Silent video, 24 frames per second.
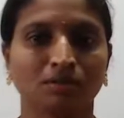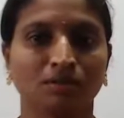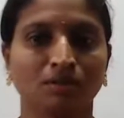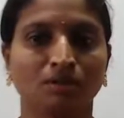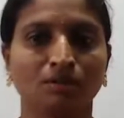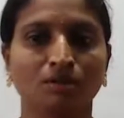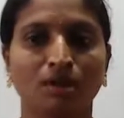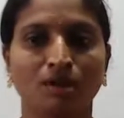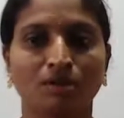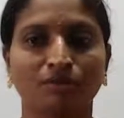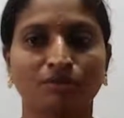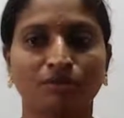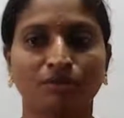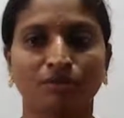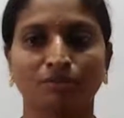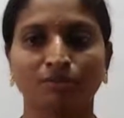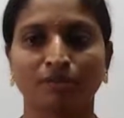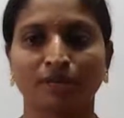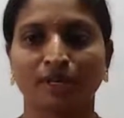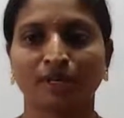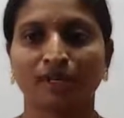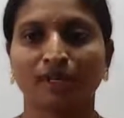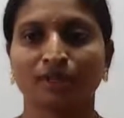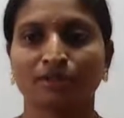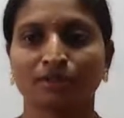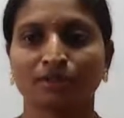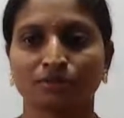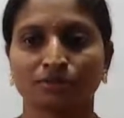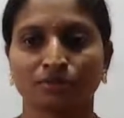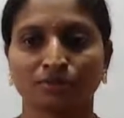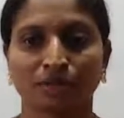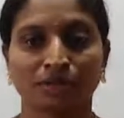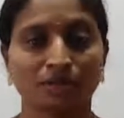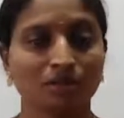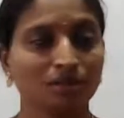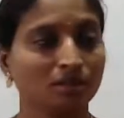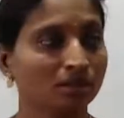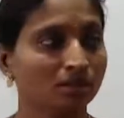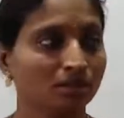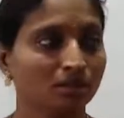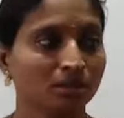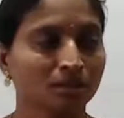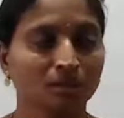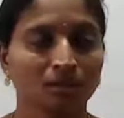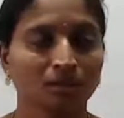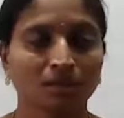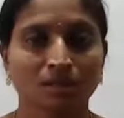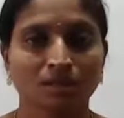Good afternoon, my dear students.
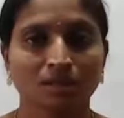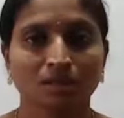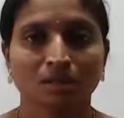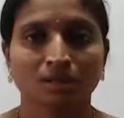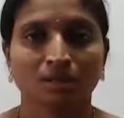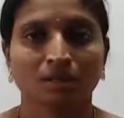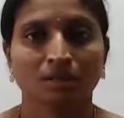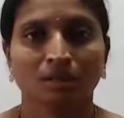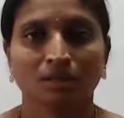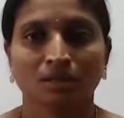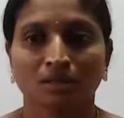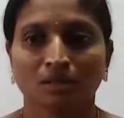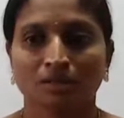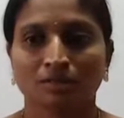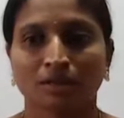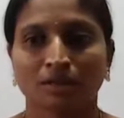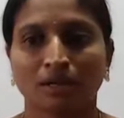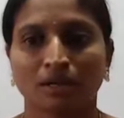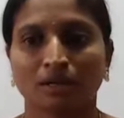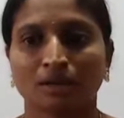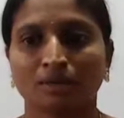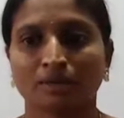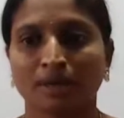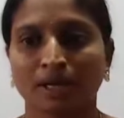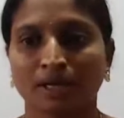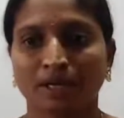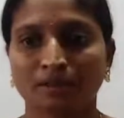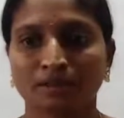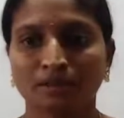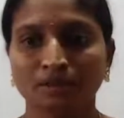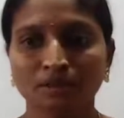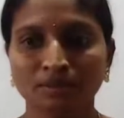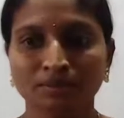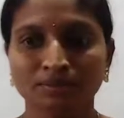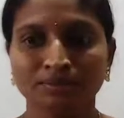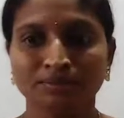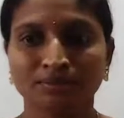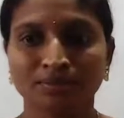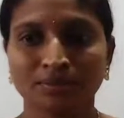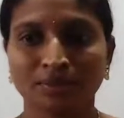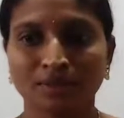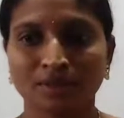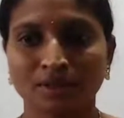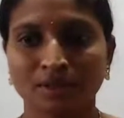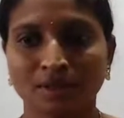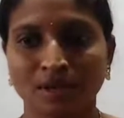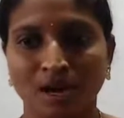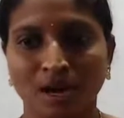Welcome back to
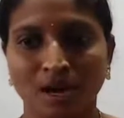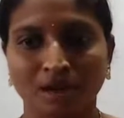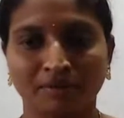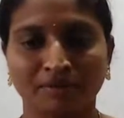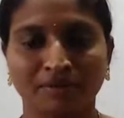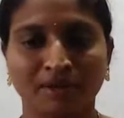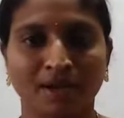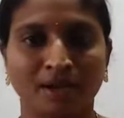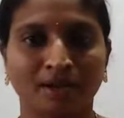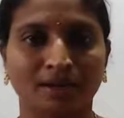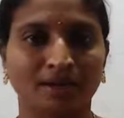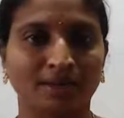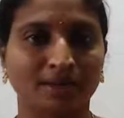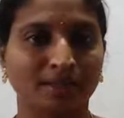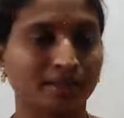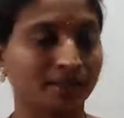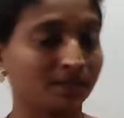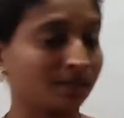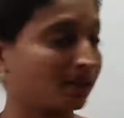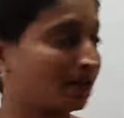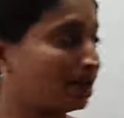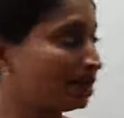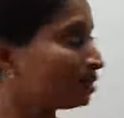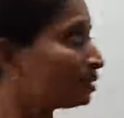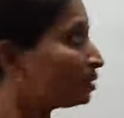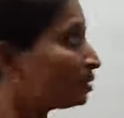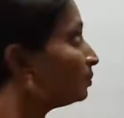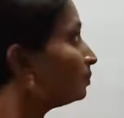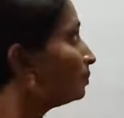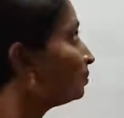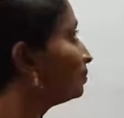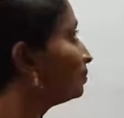RV online class.